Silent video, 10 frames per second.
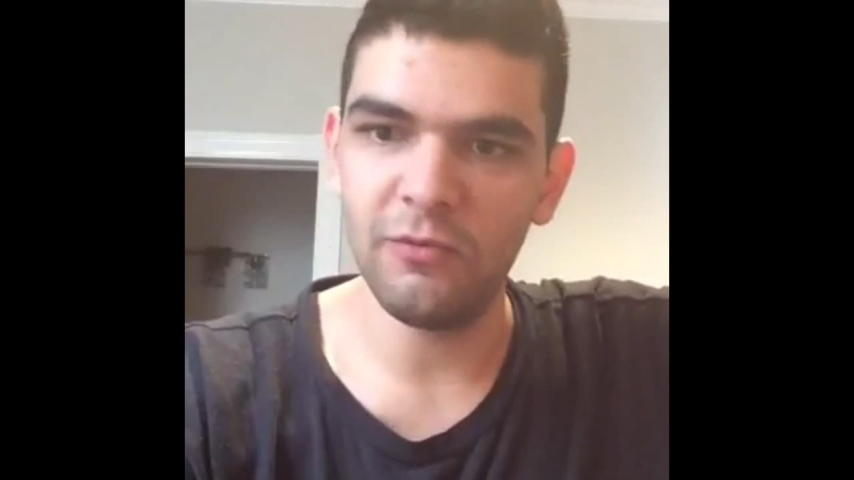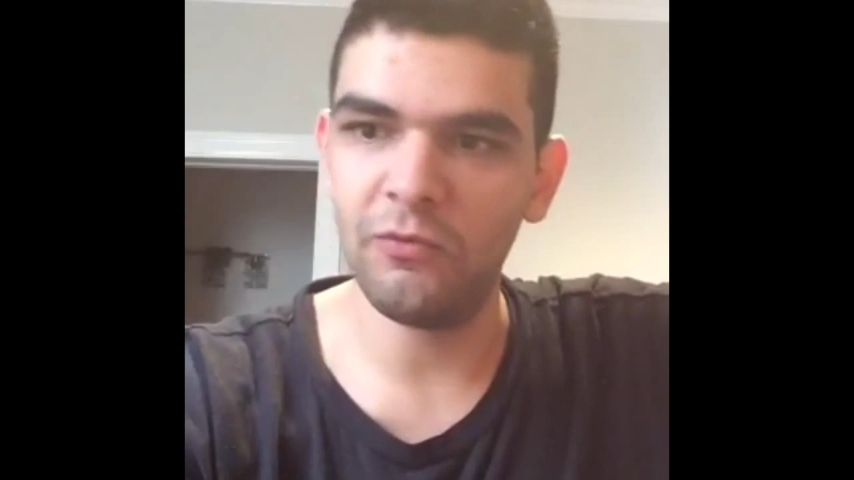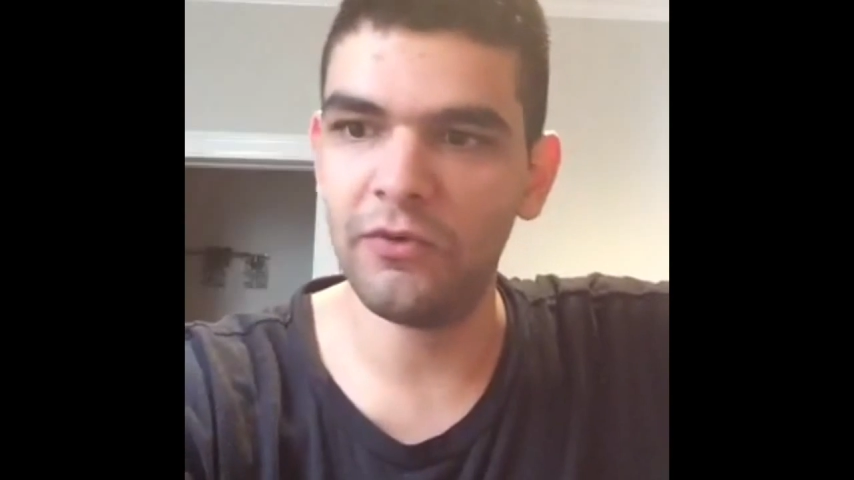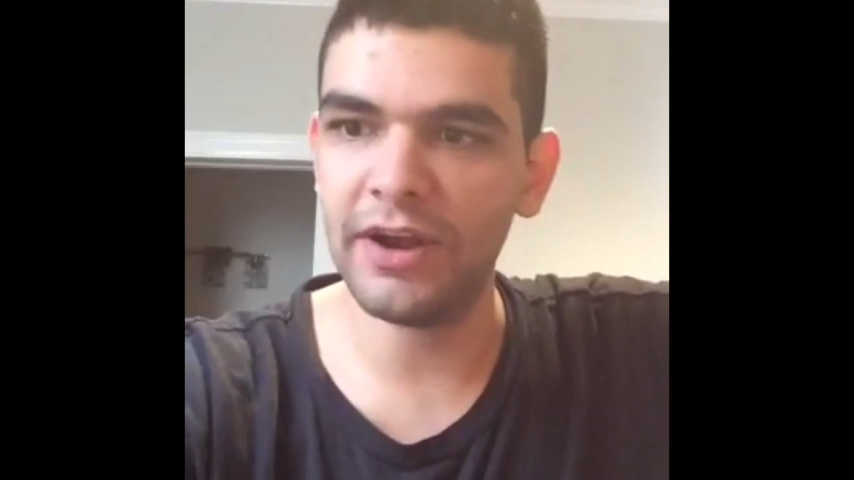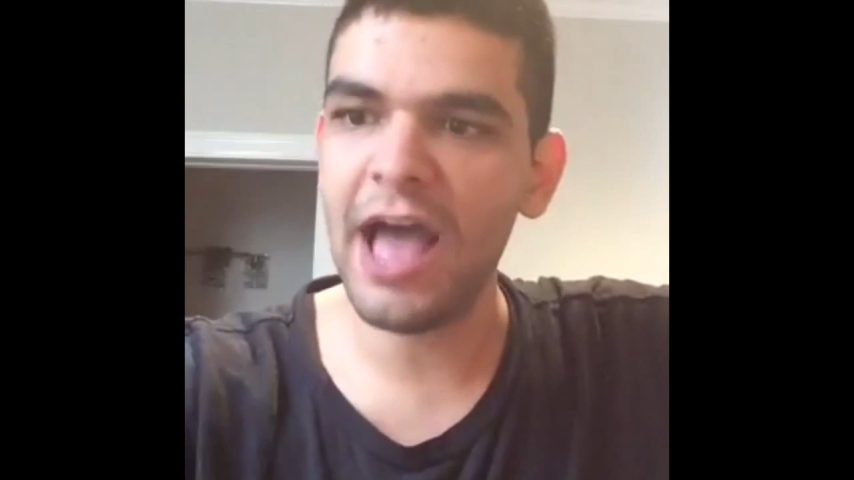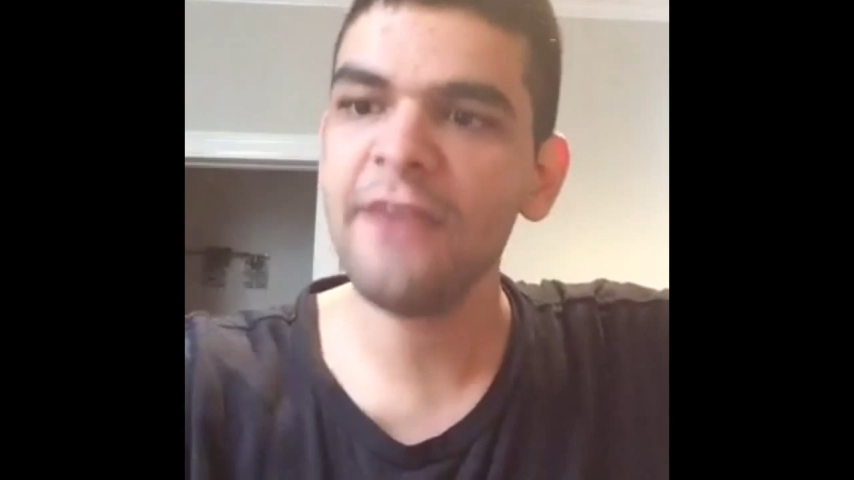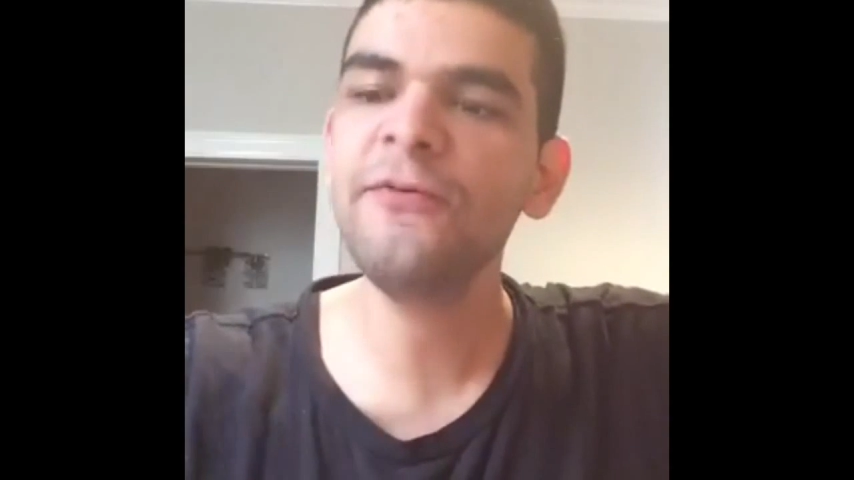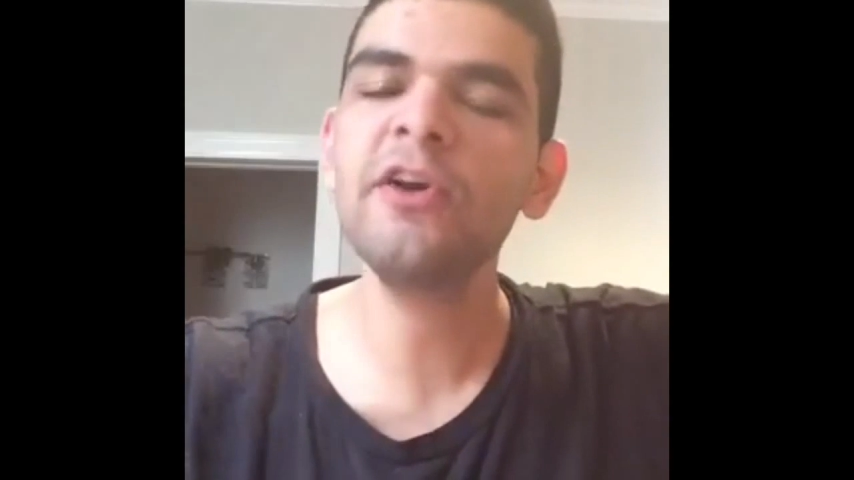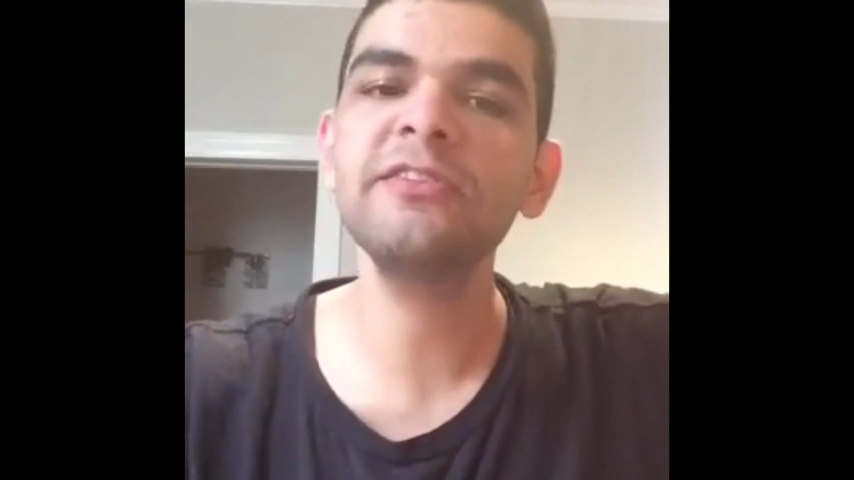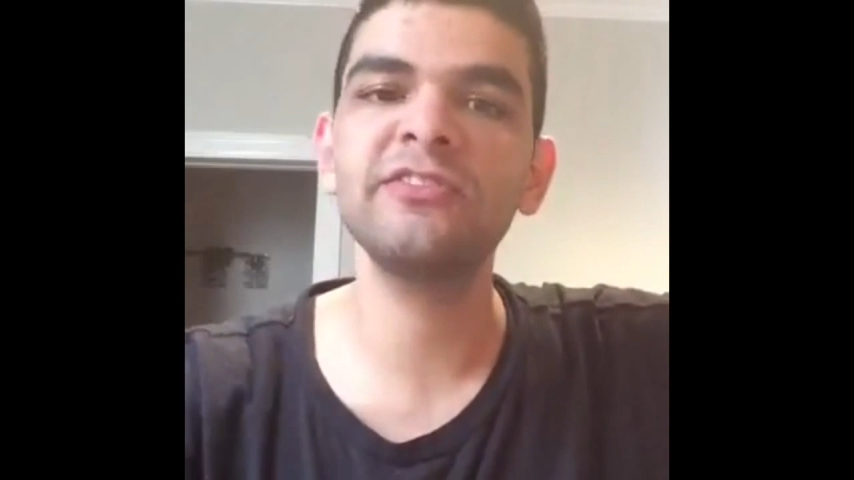when I
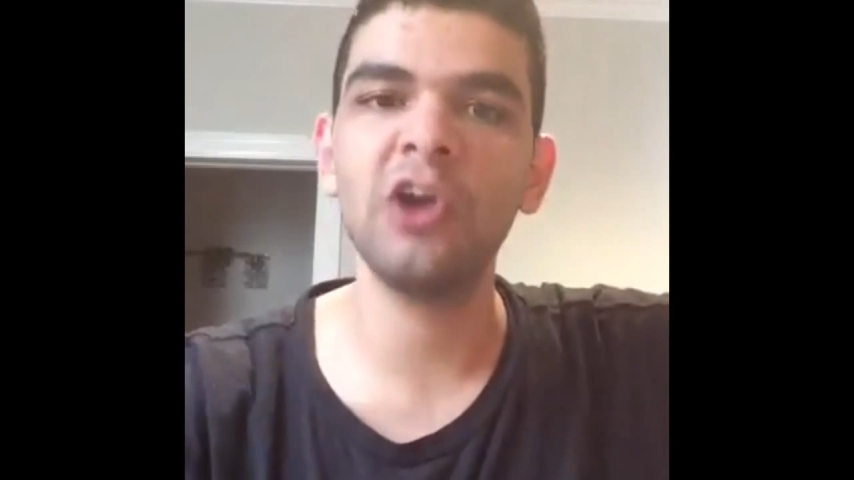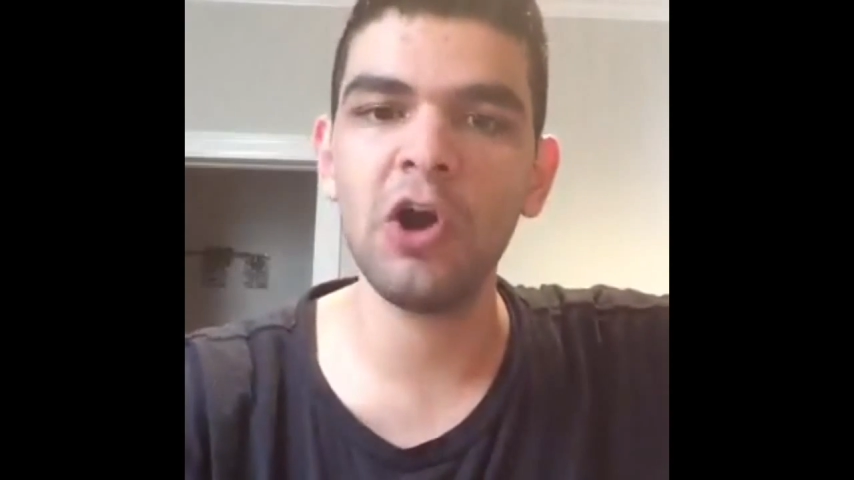first